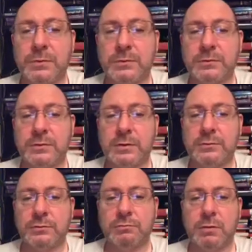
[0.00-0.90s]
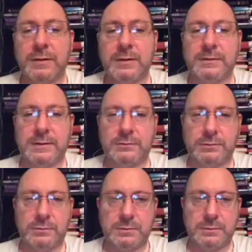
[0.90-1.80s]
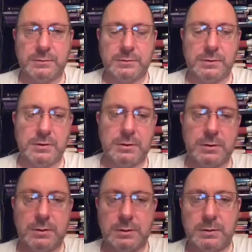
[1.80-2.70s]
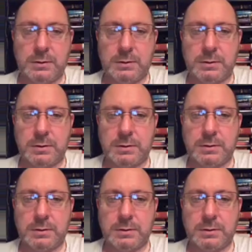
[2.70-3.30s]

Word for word: Should, I should write that down, shouldn't I?